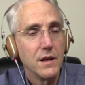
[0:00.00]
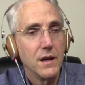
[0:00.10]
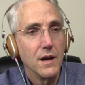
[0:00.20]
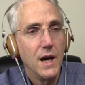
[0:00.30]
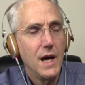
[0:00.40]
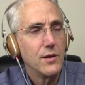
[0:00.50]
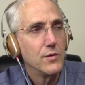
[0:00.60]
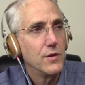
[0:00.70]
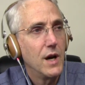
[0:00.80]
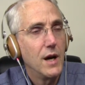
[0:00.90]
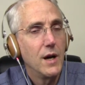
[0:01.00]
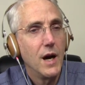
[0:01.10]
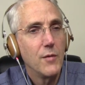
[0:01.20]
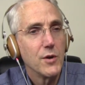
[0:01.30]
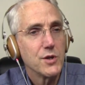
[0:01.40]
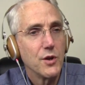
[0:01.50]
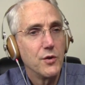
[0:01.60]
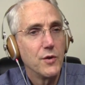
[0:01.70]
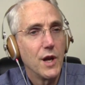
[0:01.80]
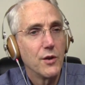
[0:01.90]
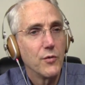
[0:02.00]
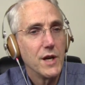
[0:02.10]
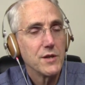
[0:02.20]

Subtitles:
I want to show you another way.